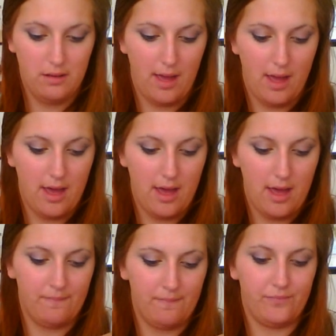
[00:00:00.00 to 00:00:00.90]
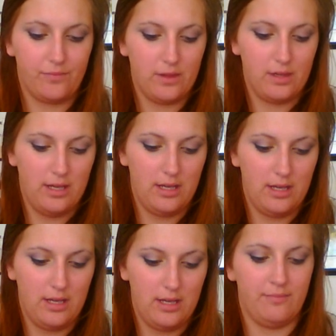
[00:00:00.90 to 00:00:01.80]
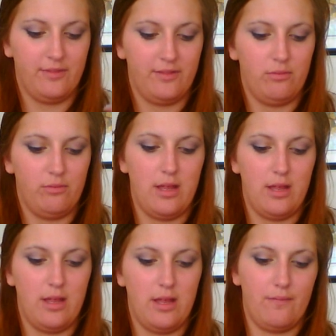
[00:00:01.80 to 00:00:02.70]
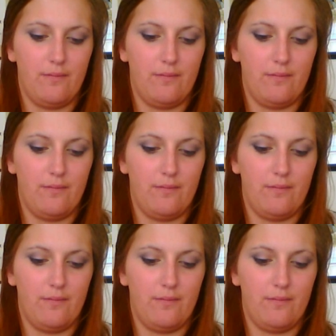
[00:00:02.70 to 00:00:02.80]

But, it comes with